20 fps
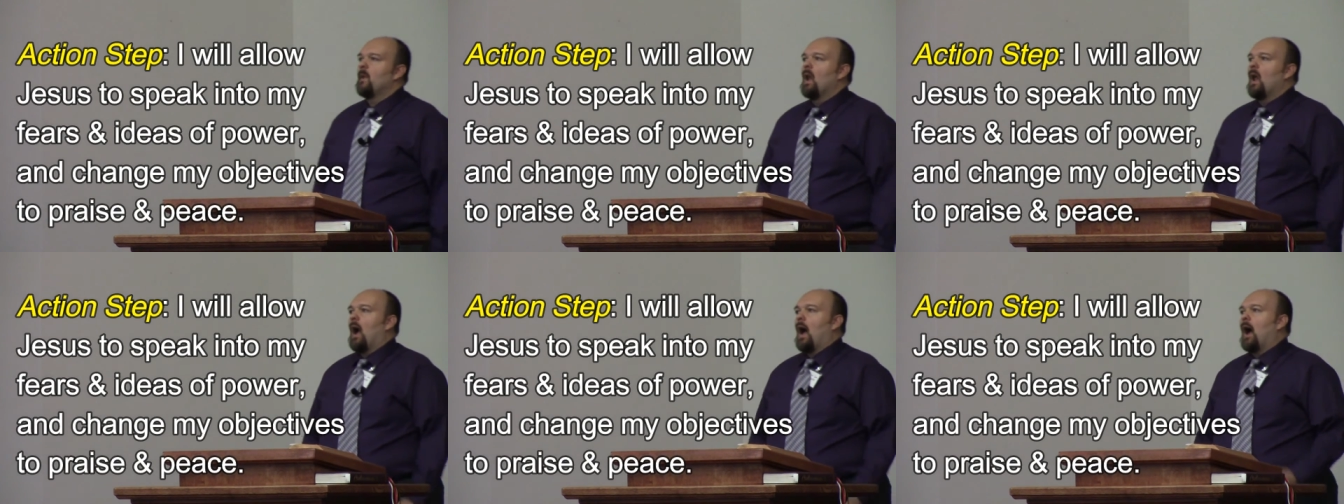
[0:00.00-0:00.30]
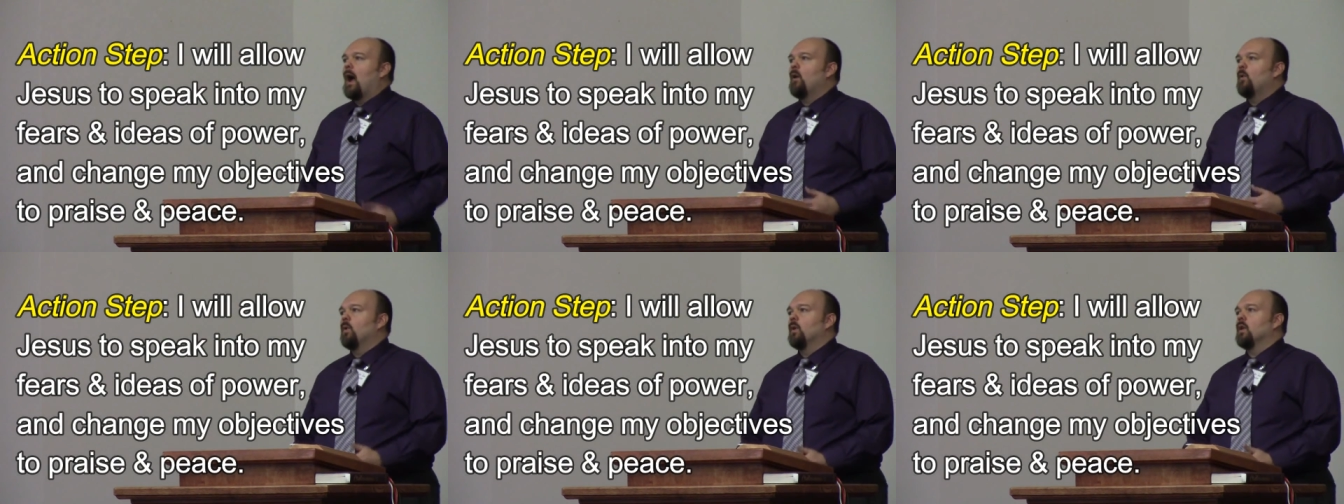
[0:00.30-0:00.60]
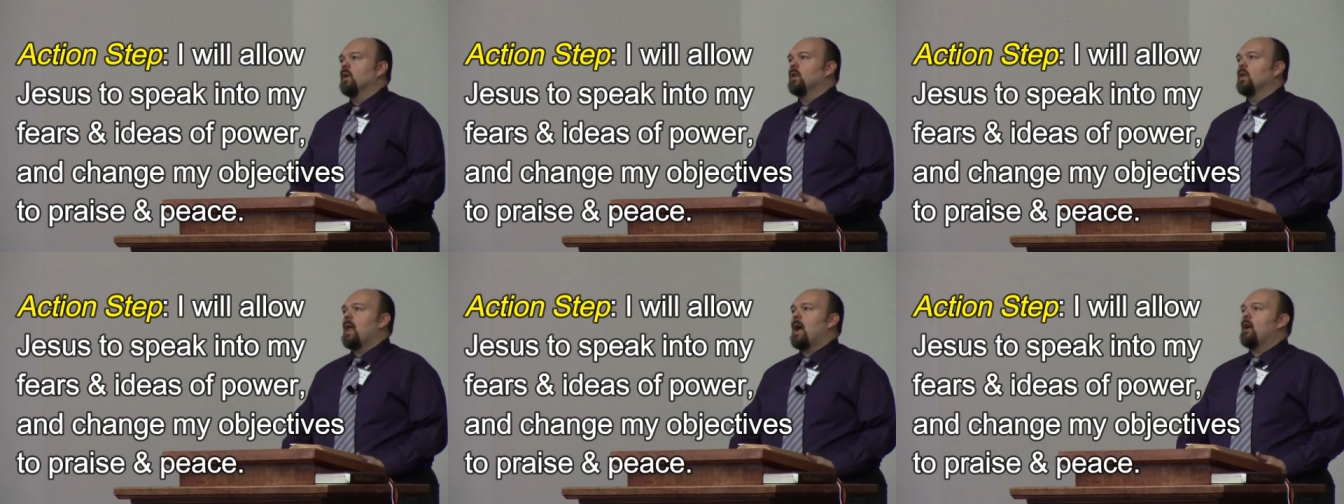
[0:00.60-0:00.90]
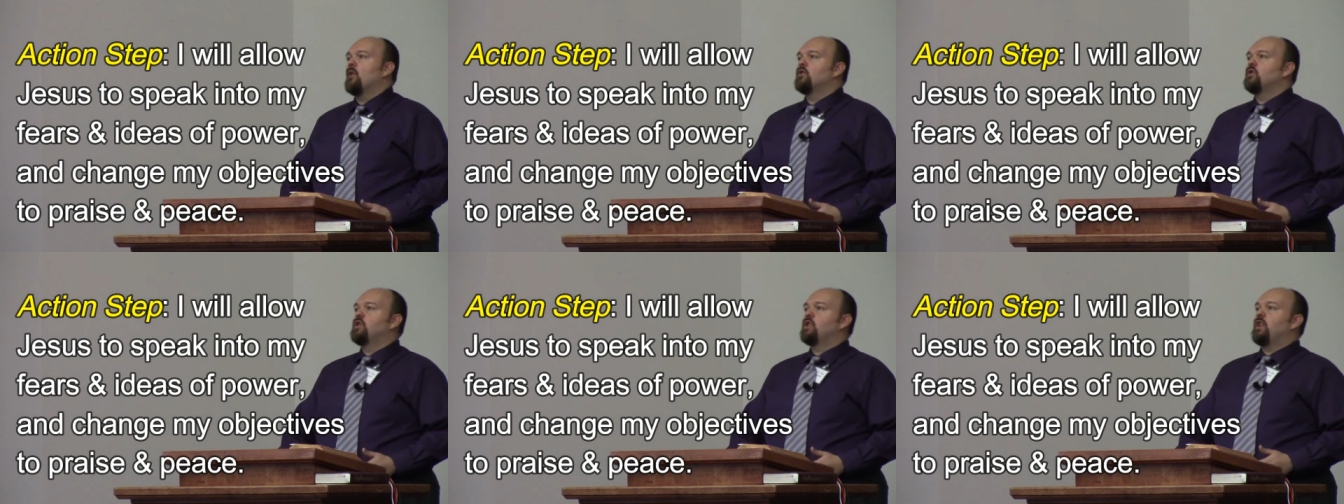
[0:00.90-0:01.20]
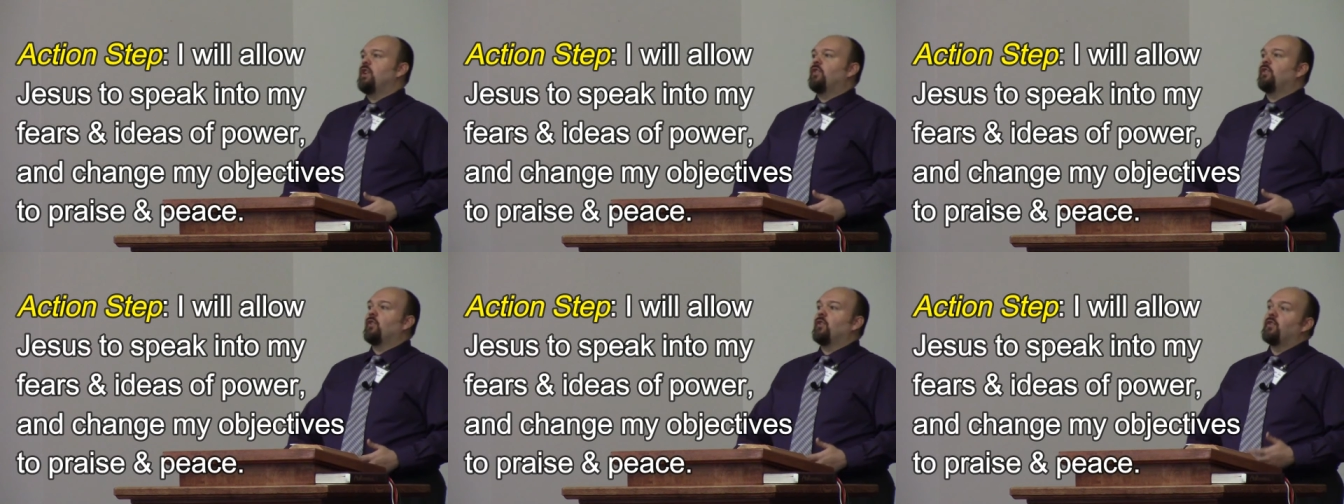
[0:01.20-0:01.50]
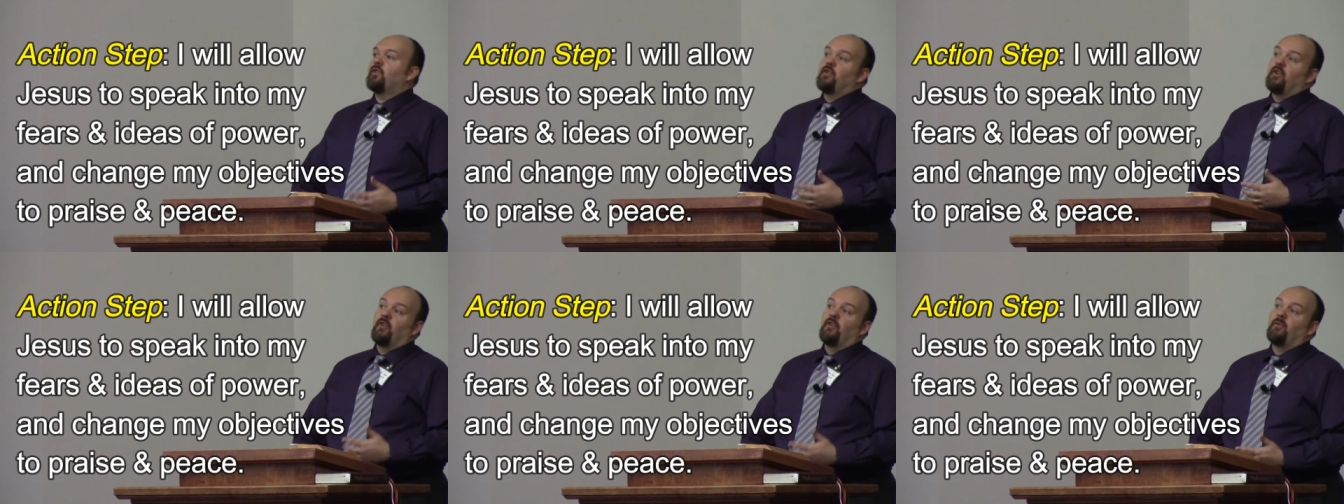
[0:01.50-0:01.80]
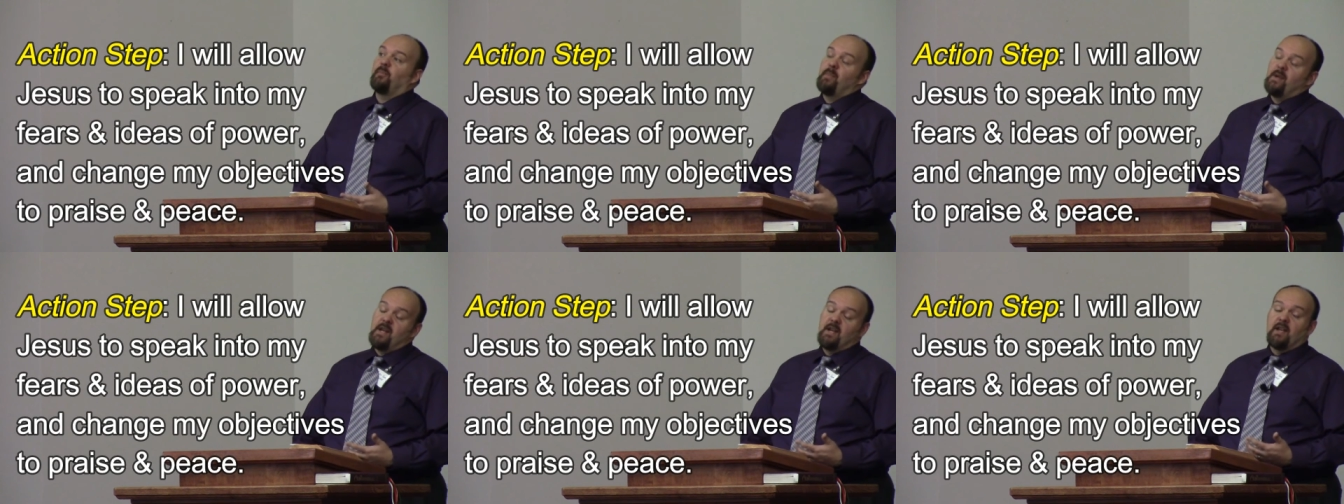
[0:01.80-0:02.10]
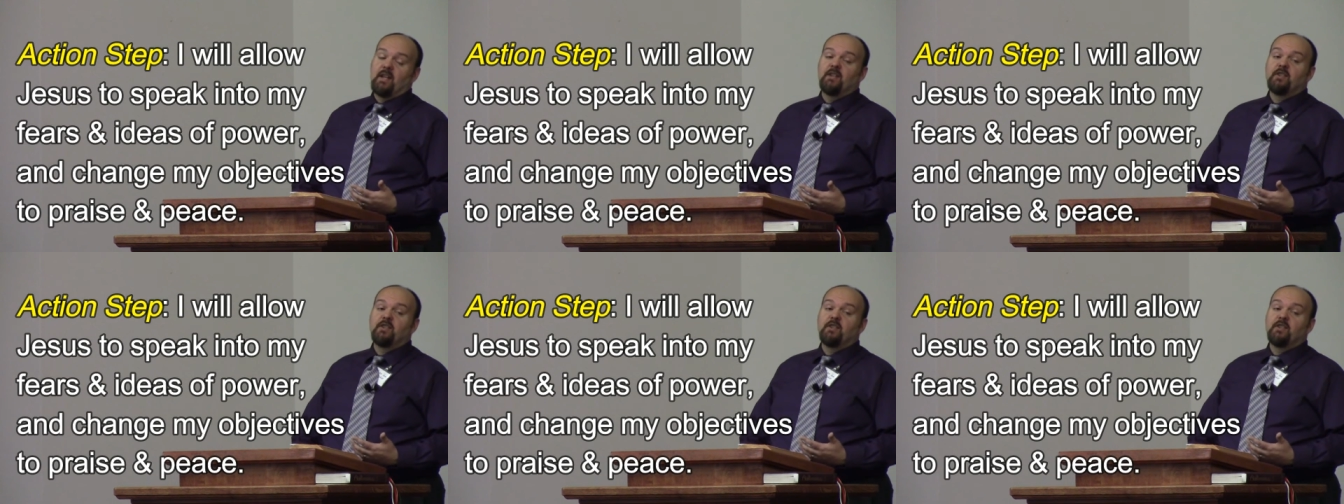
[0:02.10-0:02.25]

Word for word: I will allow Jesus to speak